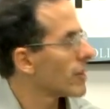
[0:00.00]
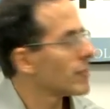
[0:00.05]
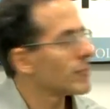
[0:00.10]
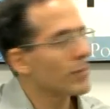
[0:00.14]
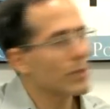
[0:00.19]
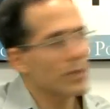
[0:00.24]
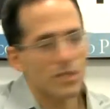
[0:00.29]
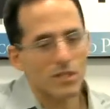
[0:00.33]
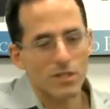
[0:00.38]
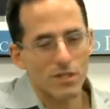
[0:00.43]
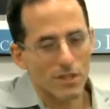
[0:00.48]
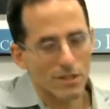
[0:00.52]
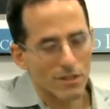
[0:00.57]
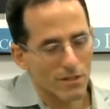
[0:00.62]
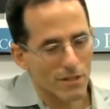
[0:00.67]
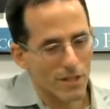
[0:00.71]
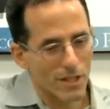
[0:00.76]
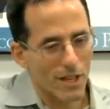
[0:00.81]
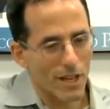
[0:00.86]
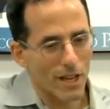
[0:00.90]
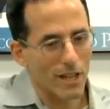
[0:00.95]
but still
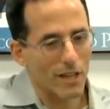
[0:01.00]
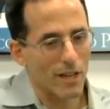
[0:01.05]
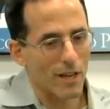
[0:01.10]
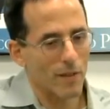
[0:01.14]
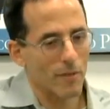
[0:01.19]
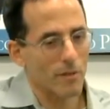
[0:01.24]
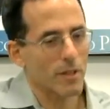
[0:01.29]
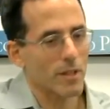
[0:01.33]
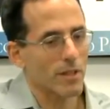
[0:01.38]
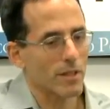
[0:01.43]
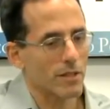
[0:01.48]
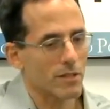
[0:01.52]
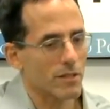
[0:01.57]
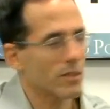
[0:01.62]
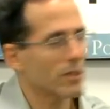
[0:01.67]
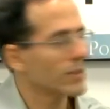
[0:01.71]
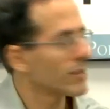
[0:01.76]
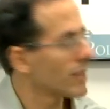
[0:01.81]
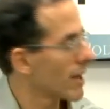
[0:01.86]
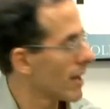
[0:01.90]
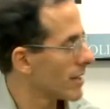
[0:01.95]
the it's
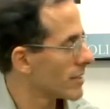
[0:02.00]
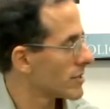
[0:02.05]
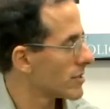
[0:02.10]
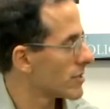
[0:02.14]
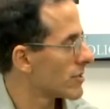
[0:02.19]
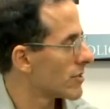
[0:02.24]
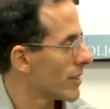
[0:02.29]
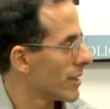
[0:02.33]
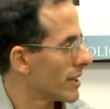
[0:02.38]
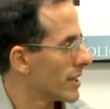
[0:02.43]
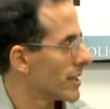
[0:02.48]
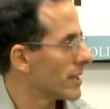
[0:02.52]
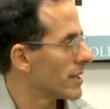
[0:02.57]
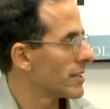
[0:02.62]
still concentrated